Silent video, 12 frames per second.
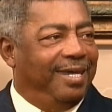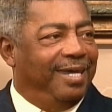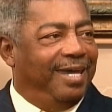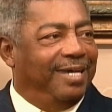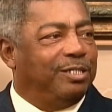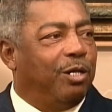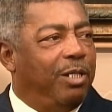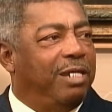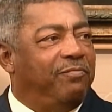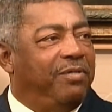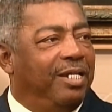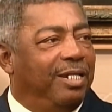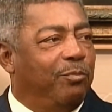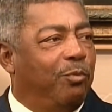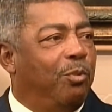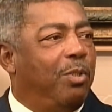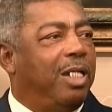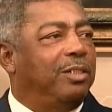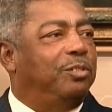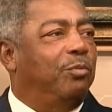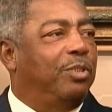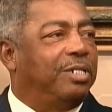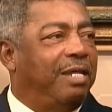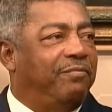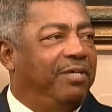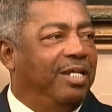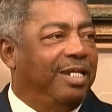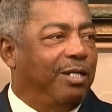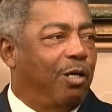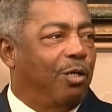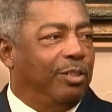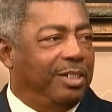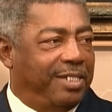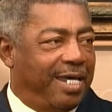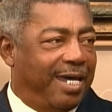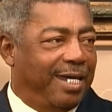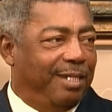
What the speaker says: It's a great feeling. Well, why don't you want that feeling all the time?